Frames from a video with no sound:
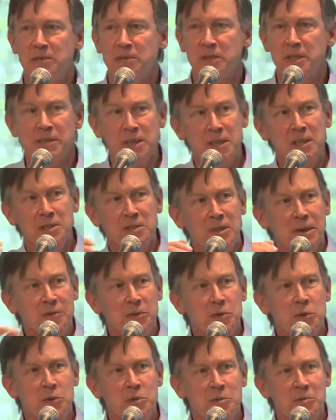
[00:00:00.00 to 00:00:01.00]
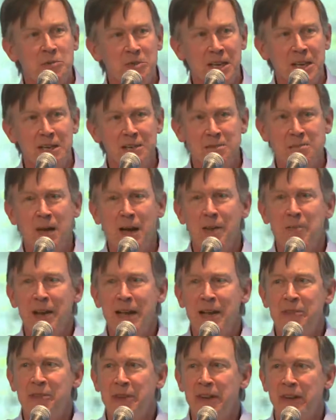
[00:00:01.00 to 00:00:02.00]
which some of you would say is not a
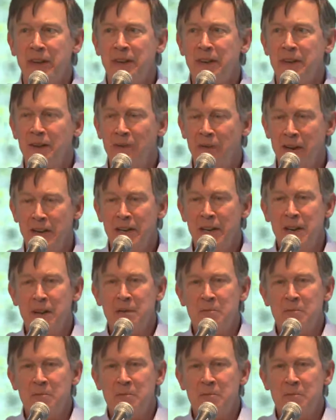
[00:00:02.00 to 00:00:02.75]
bad thing, right?